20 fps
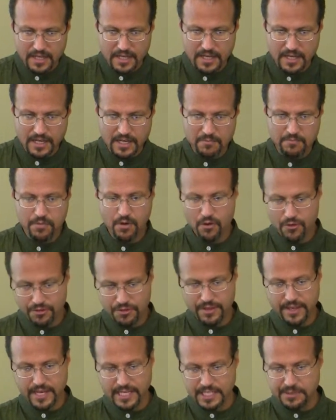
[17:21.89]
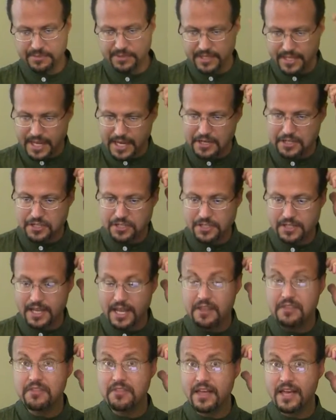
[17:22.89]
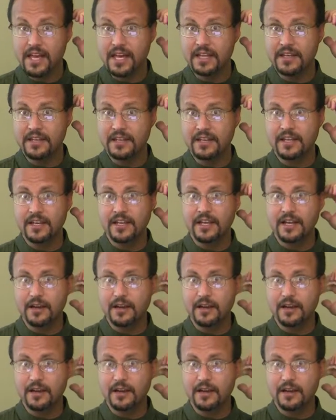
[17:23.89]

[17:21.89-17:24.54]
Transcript: both the explanation and then